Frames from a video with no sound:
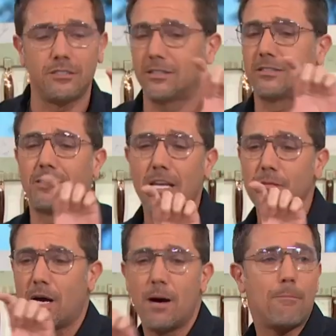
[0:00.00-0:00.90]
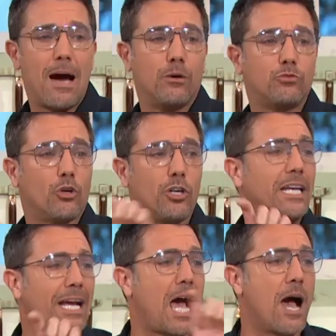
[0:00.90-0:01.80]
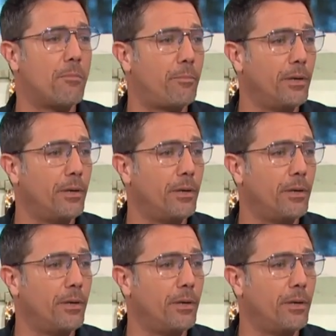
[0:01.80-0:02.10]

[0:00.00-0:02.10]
the same amount in a cup.